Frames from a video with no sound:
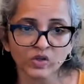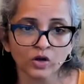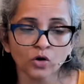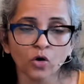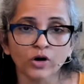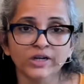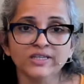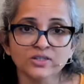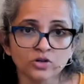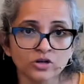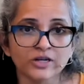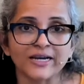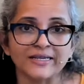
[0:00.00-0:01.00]

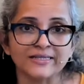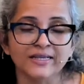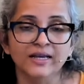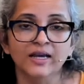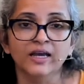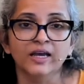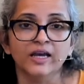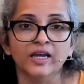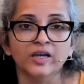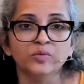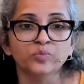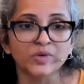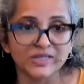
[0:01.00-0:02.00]
Cortisol rise
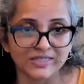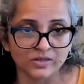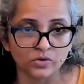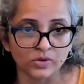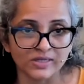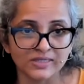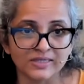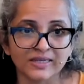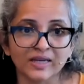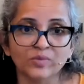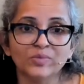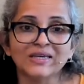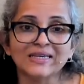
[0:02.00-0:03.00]
in PCOS
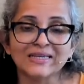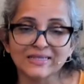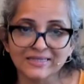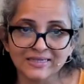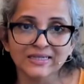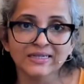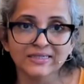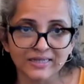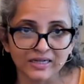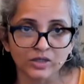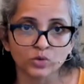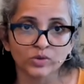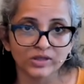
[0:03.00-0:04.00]
can be easily
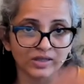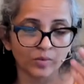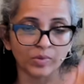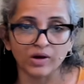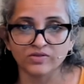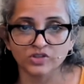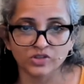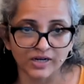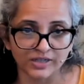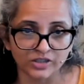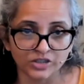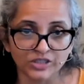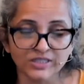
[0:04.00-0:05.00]
dealt with above
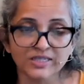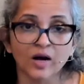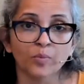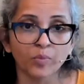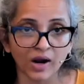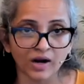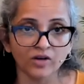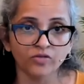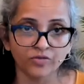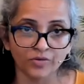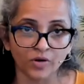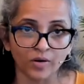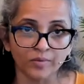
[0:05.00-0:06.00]
strategies, apart
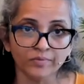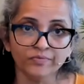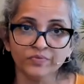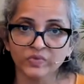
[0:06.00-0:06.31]
from